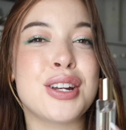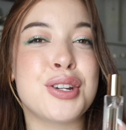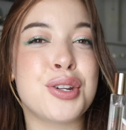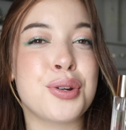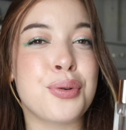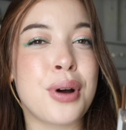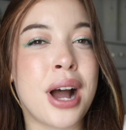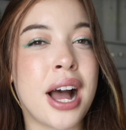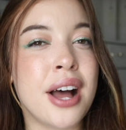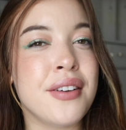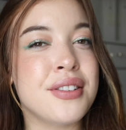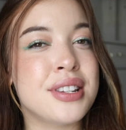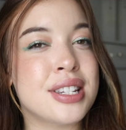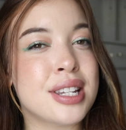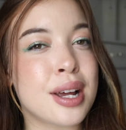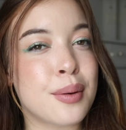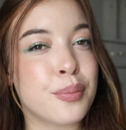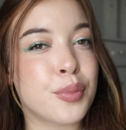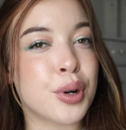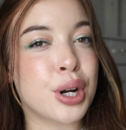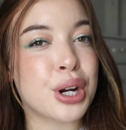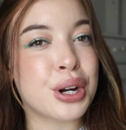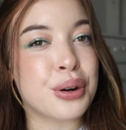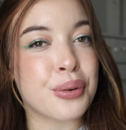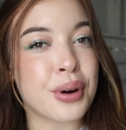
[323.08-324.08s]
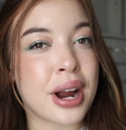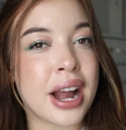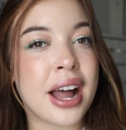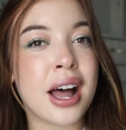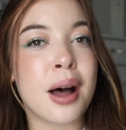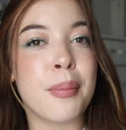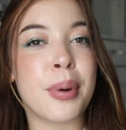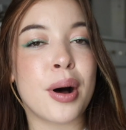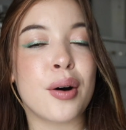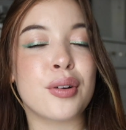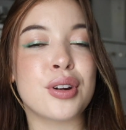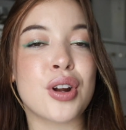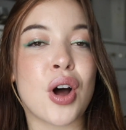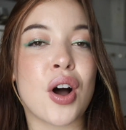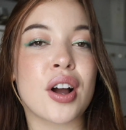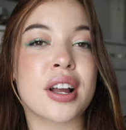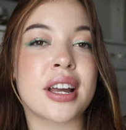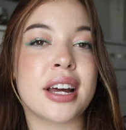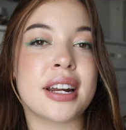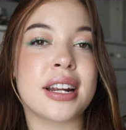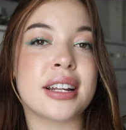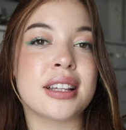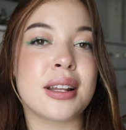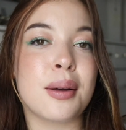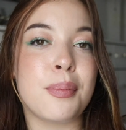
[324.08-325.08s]
do have some regret about not
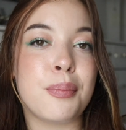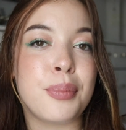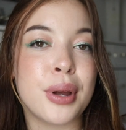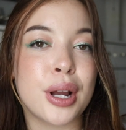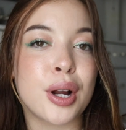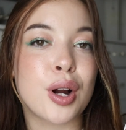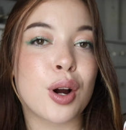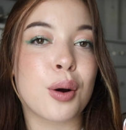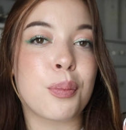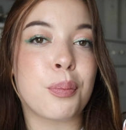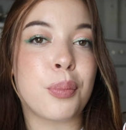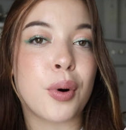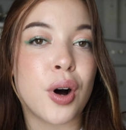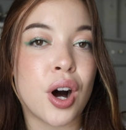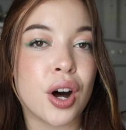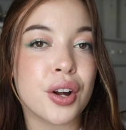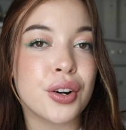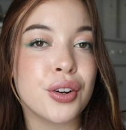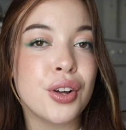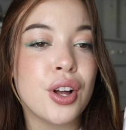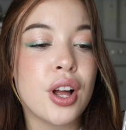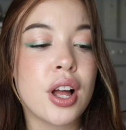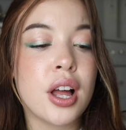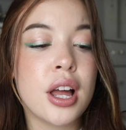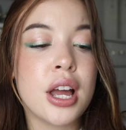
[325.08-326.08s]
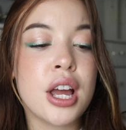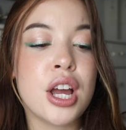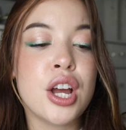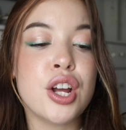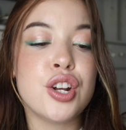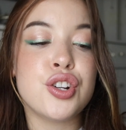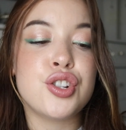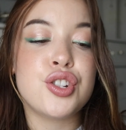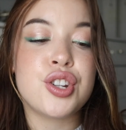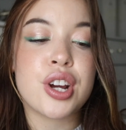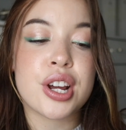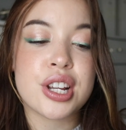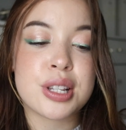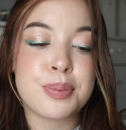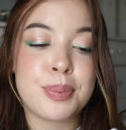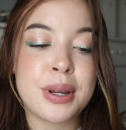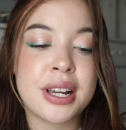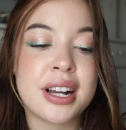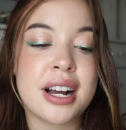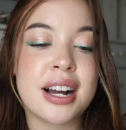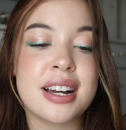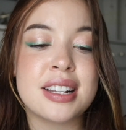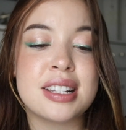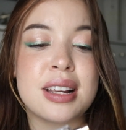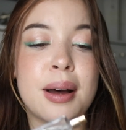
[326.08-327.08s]
getting the bigger bottle, just
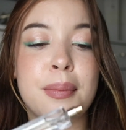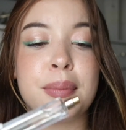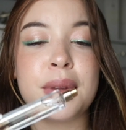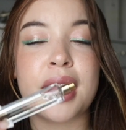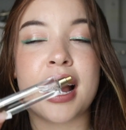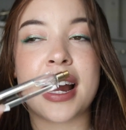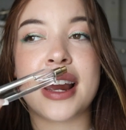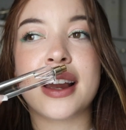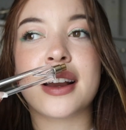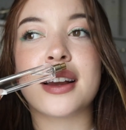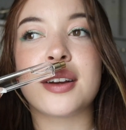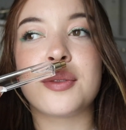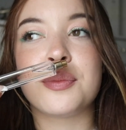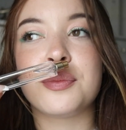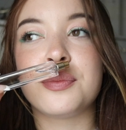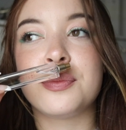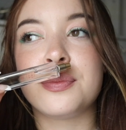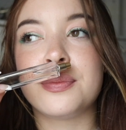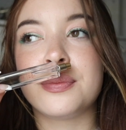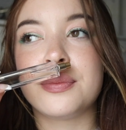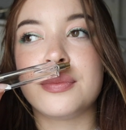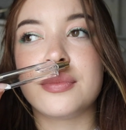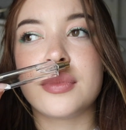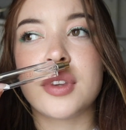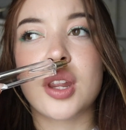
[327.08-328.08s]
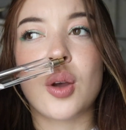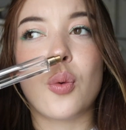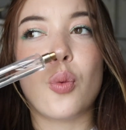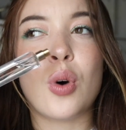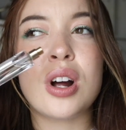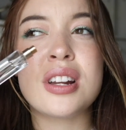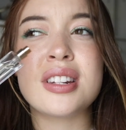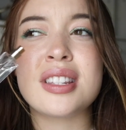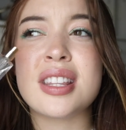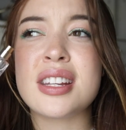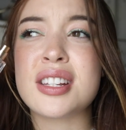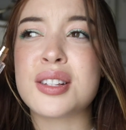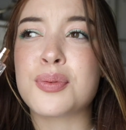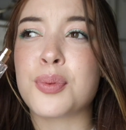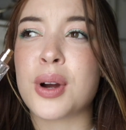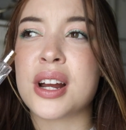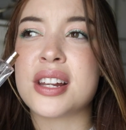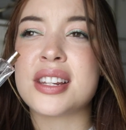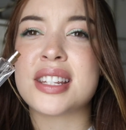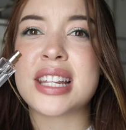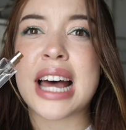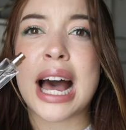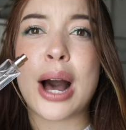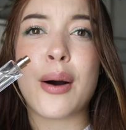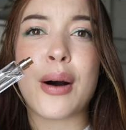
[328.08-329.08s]
because I'm like, once this
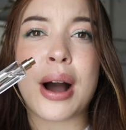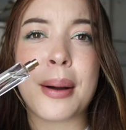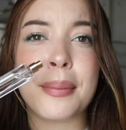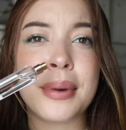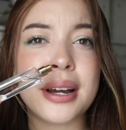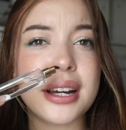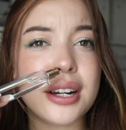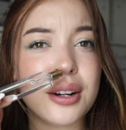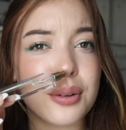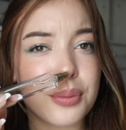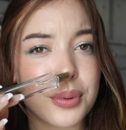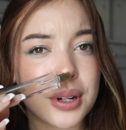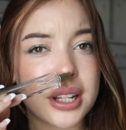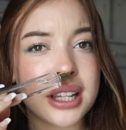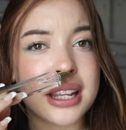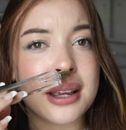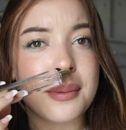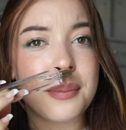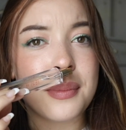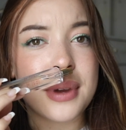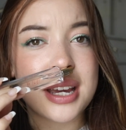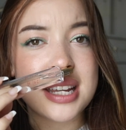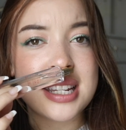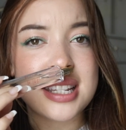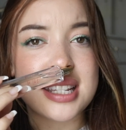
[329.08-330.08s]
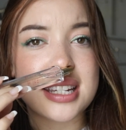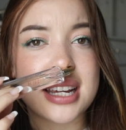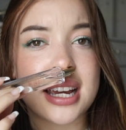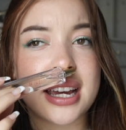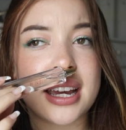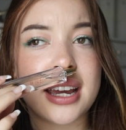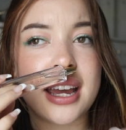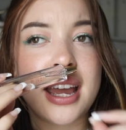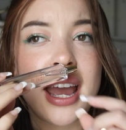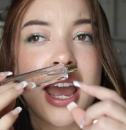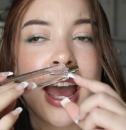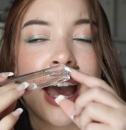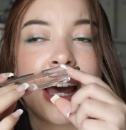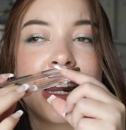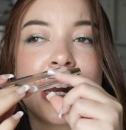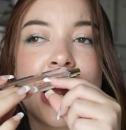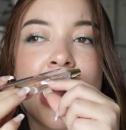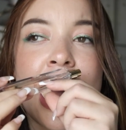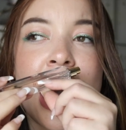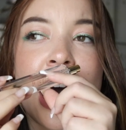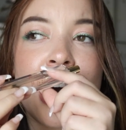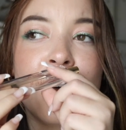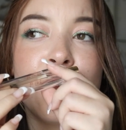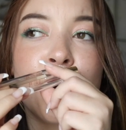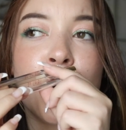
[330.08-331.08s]
runs out, I'm gonna really miss it. And I
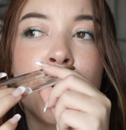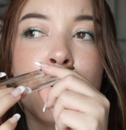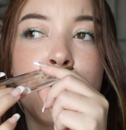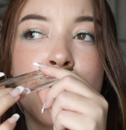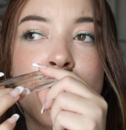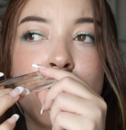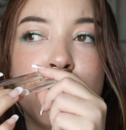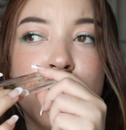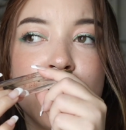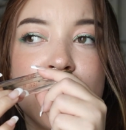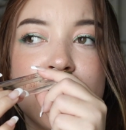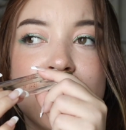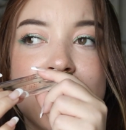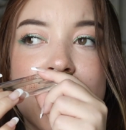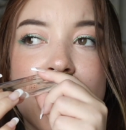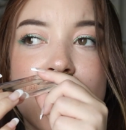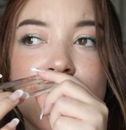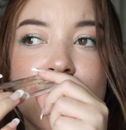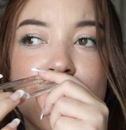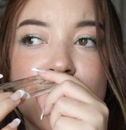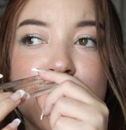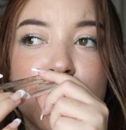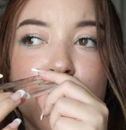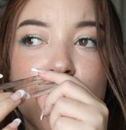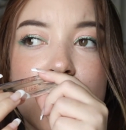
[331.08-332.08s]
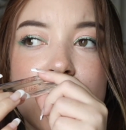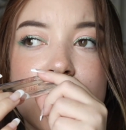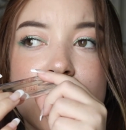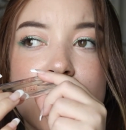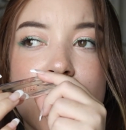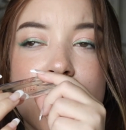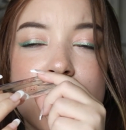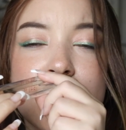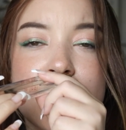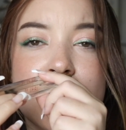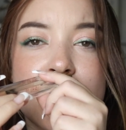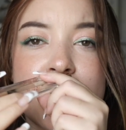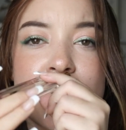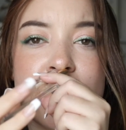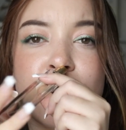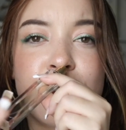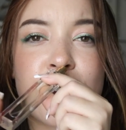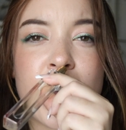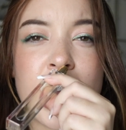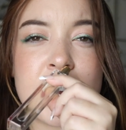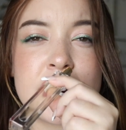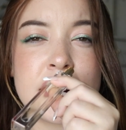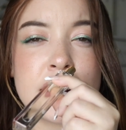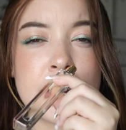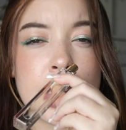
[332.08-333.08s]
have heard people say this one does give
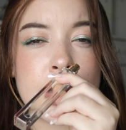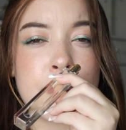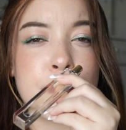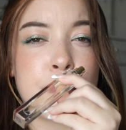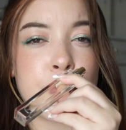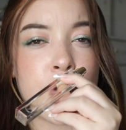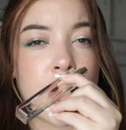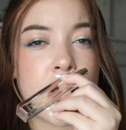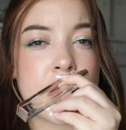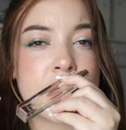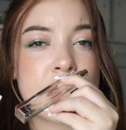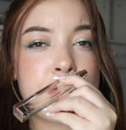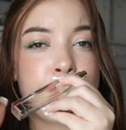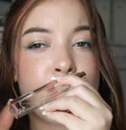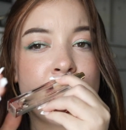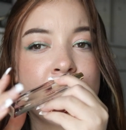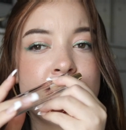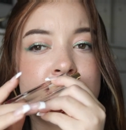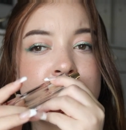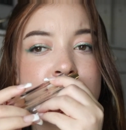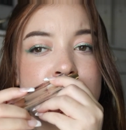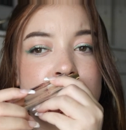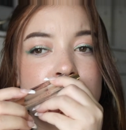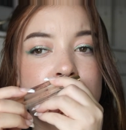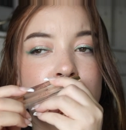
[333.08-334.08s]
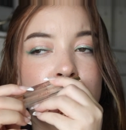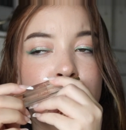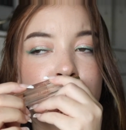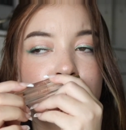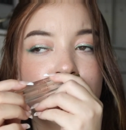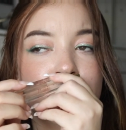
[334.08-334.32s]
kind of like body mist.